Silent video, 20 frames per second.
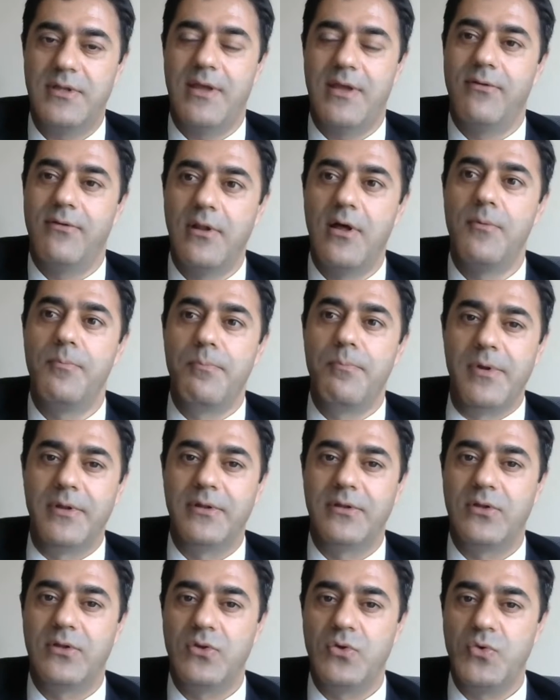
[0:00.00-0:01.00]

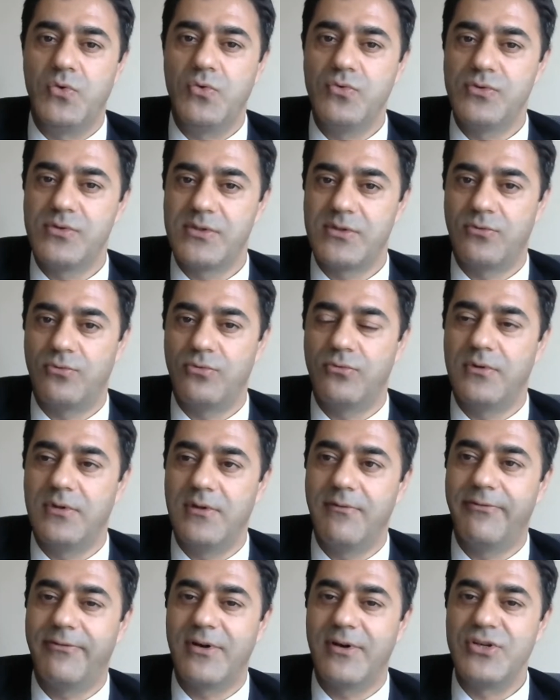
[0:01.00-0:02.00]
development used to
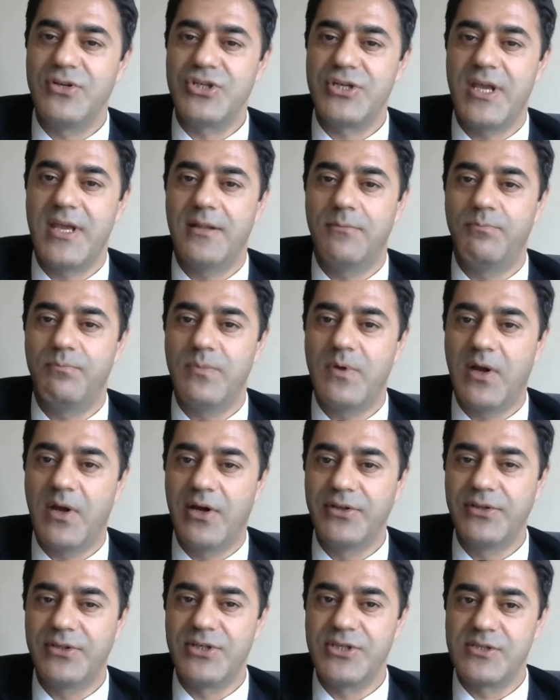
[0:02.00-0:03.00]
differentiate
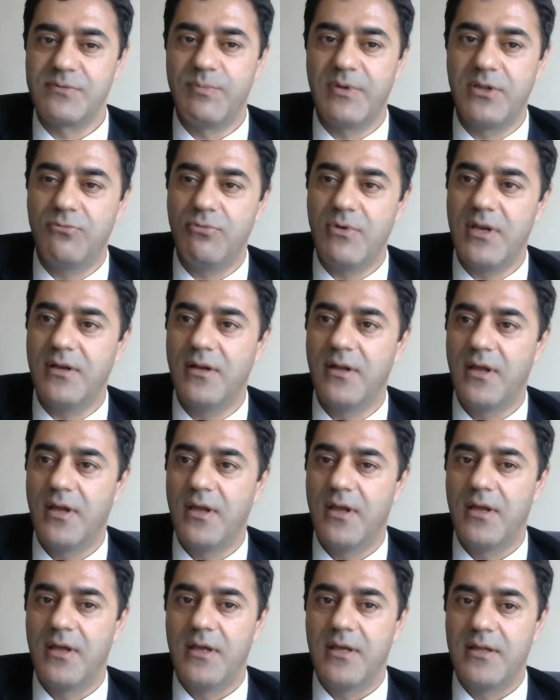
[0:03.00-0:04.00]
countries between
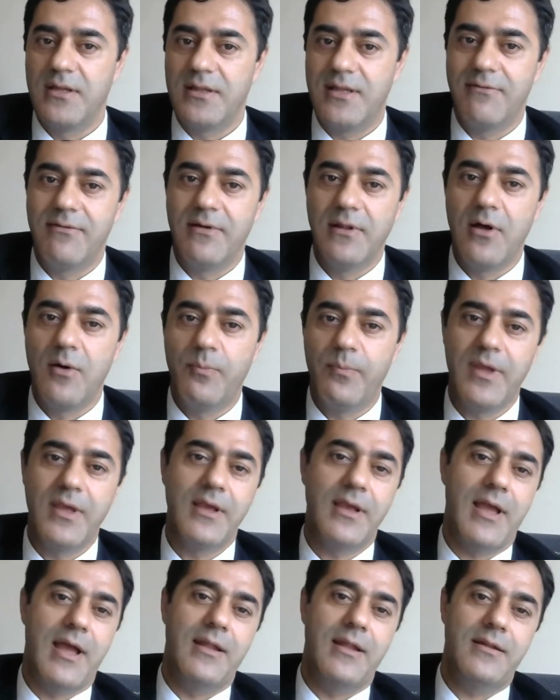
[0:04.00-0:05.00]

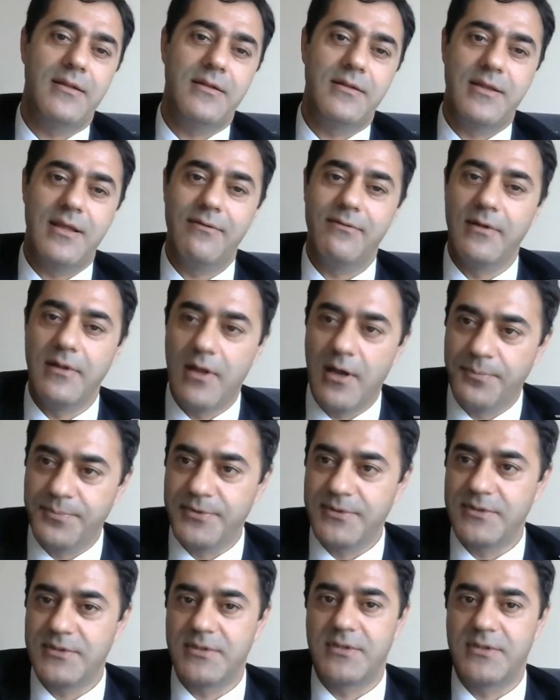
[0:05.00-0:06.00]
developing and
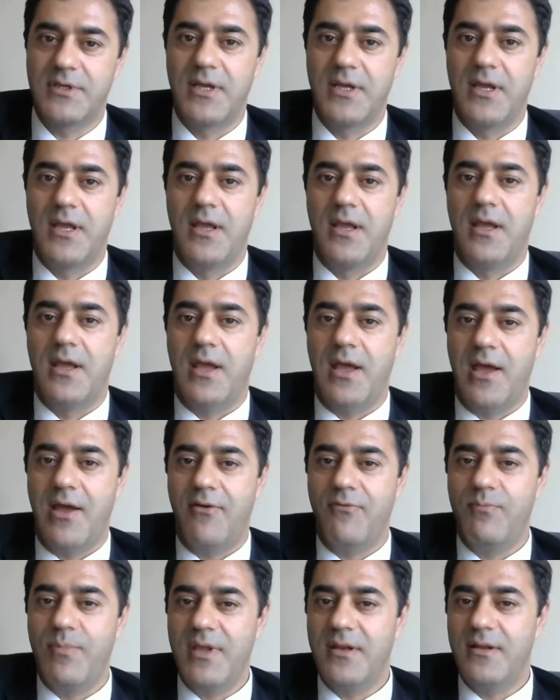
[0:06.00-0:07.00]
developed
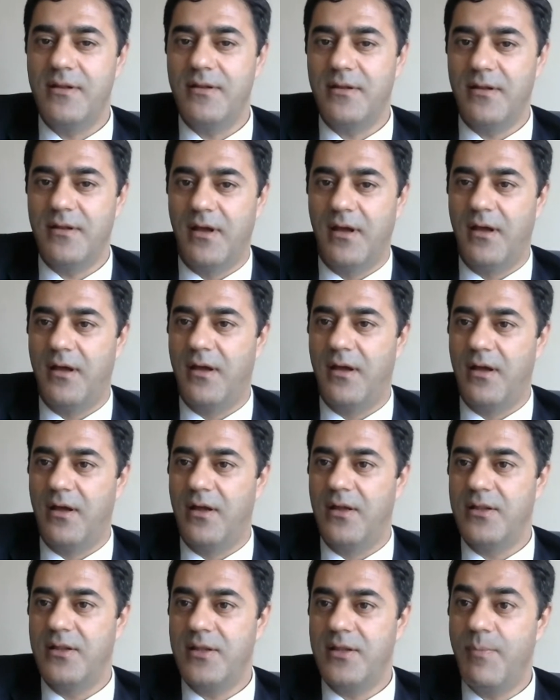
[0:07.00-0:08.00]
have been
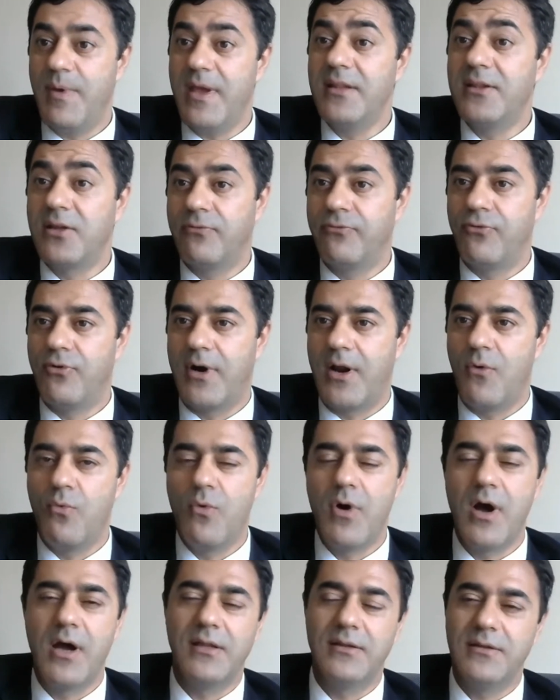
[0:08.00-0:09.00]
debated for a
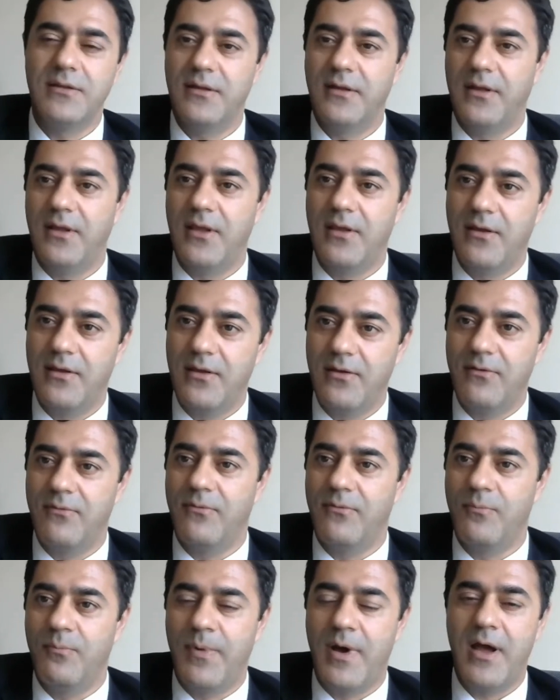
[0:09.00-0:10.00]
while
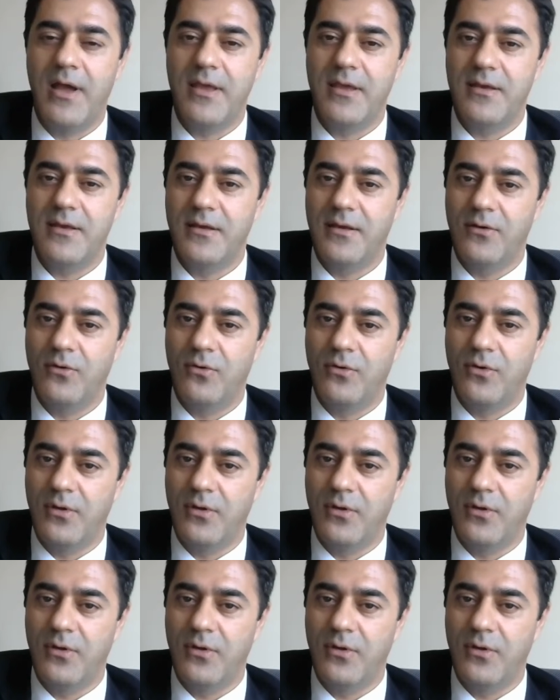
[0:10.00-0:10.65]
by